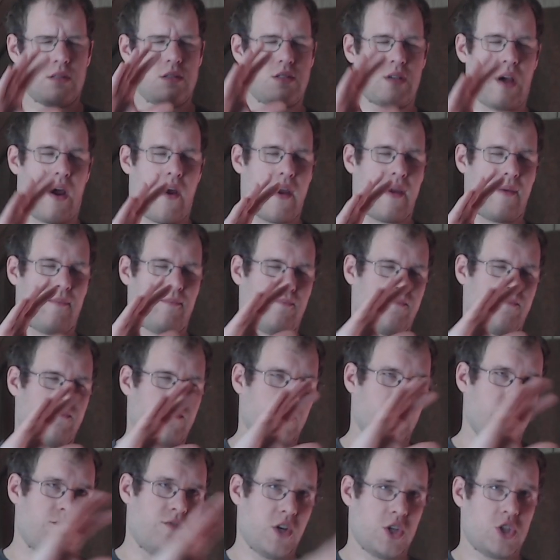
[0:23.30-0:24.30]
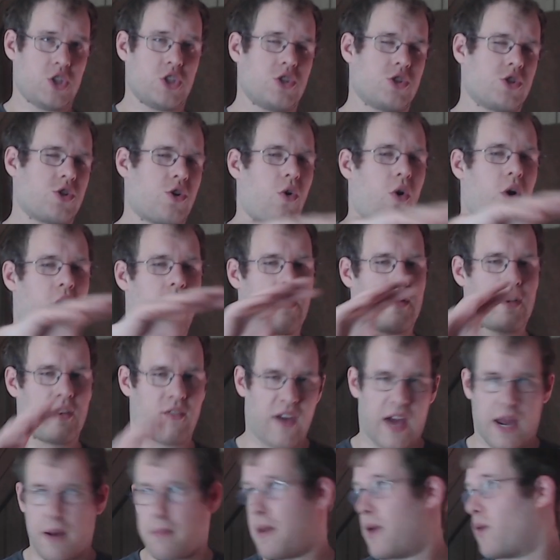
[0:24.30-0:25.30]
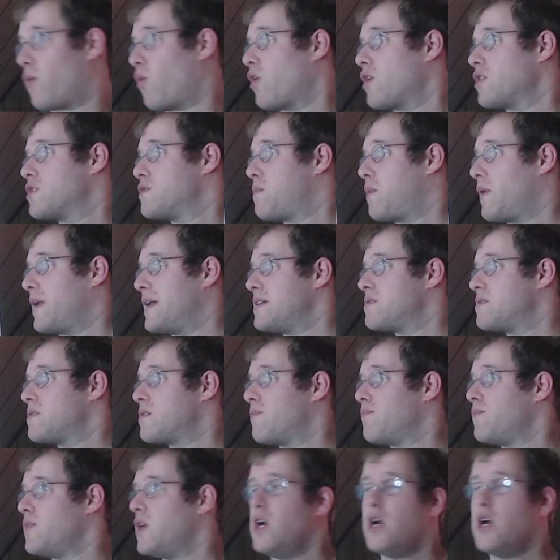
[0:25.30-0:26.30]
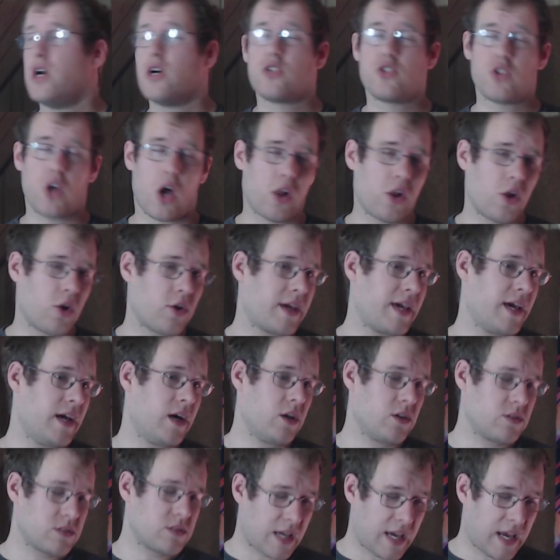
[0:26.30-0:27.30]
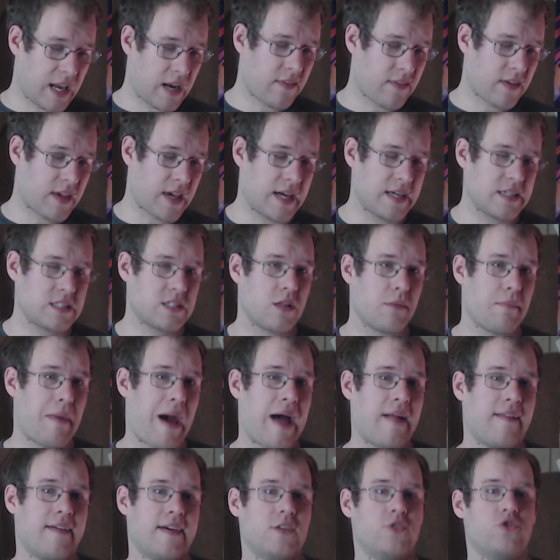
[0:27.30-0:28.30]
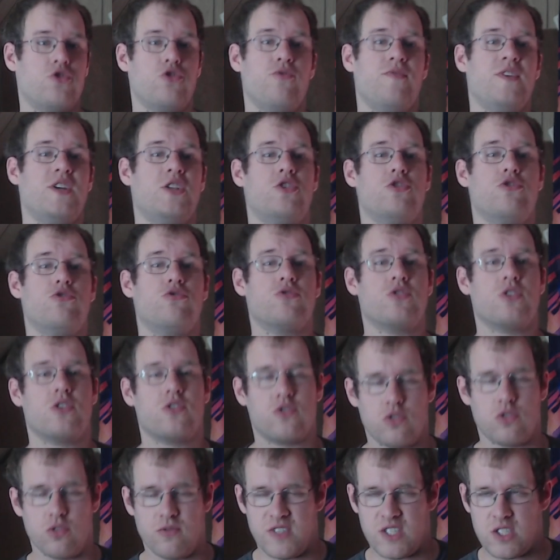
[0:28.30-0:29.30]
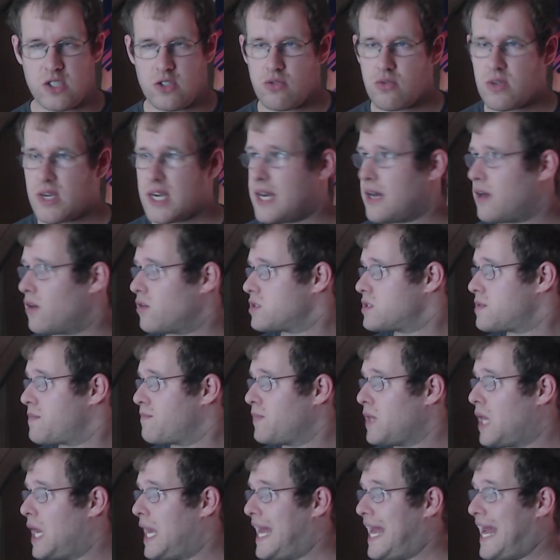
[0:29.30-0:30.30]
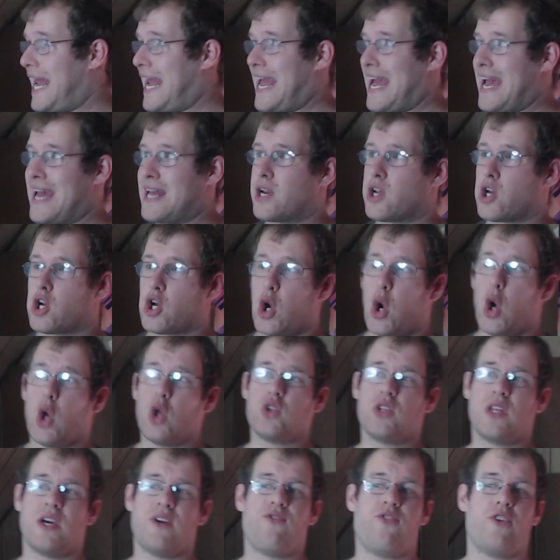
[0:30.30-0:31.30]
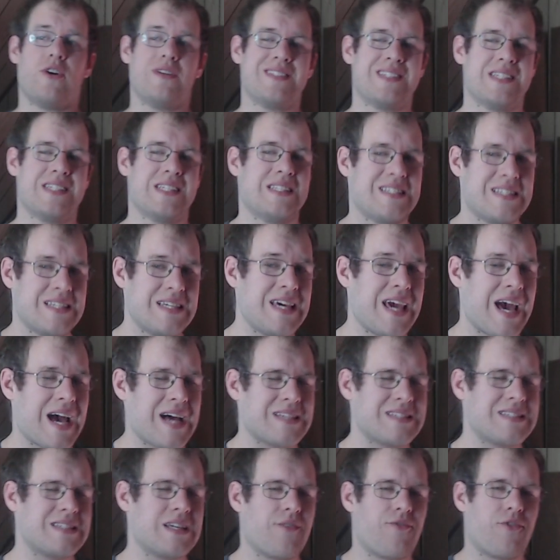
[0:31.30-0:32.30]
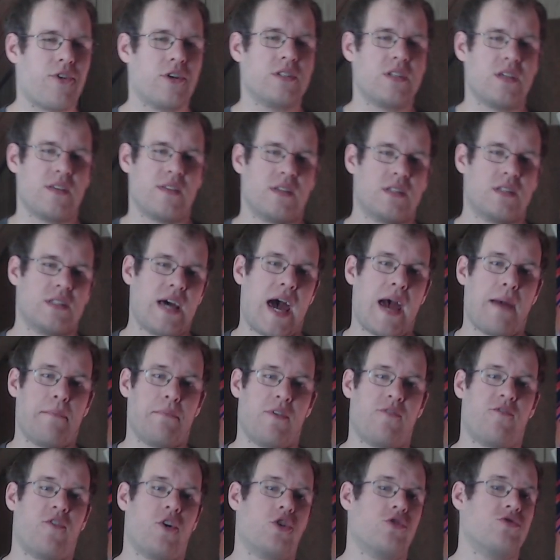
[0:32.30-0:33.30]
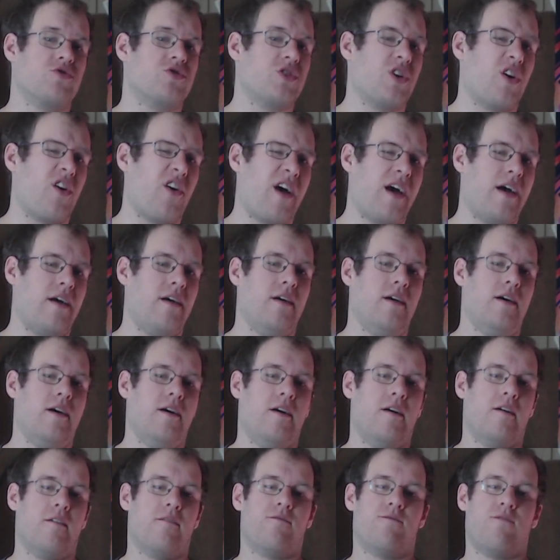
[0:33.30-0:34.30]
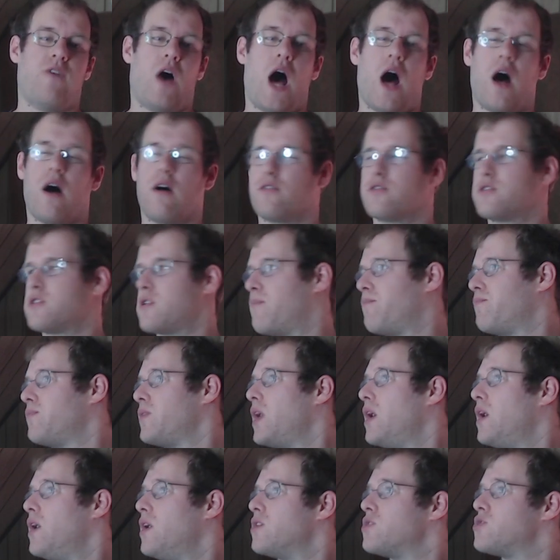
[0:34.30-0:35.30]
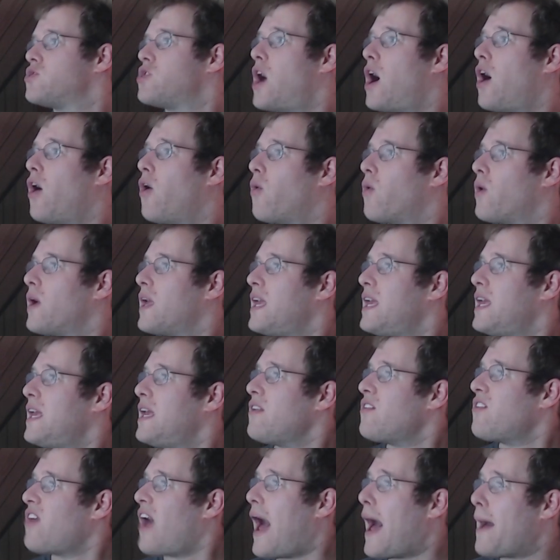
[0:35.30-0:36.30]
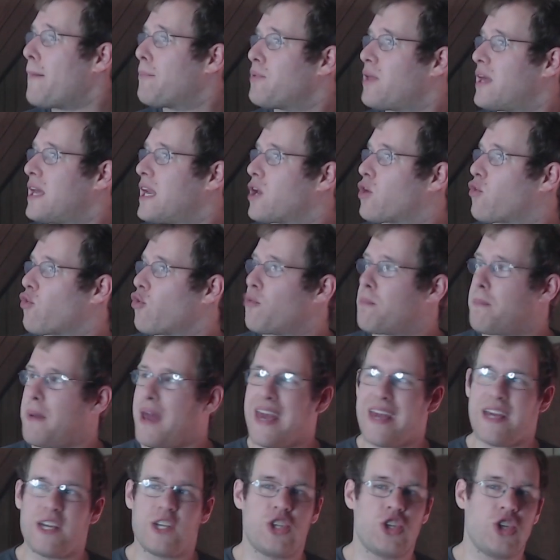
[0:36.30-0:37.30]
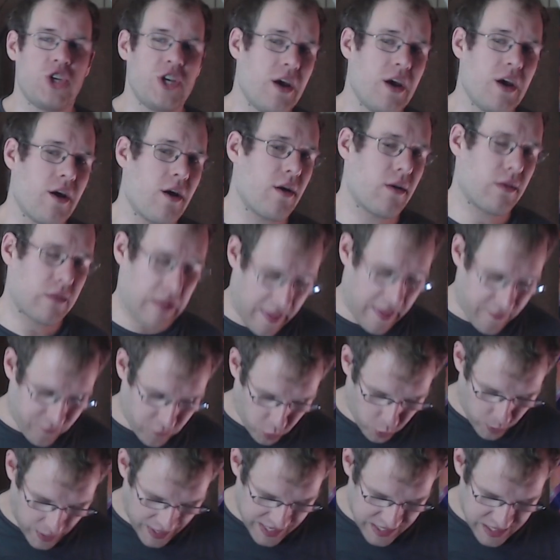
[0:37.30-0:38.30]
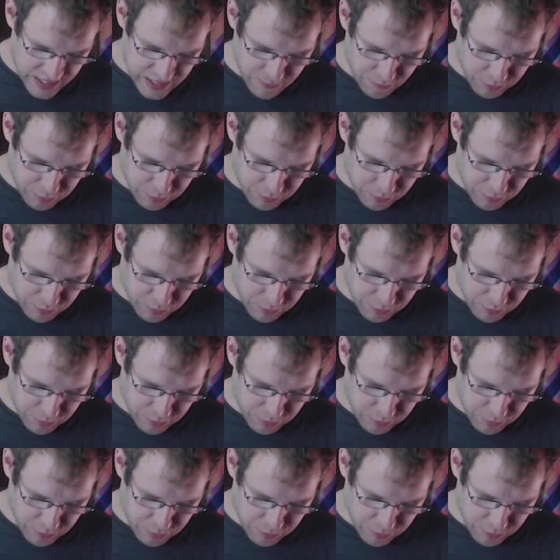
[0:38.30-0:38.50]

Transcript: sorry, vision score divided by wards placed, solo kills, and in the case of the bot lane, 2v2s, 2v2 kills, and gold difference and CS difference at the time the first turret falls. So, in top lane in Group A, Sheer led the way.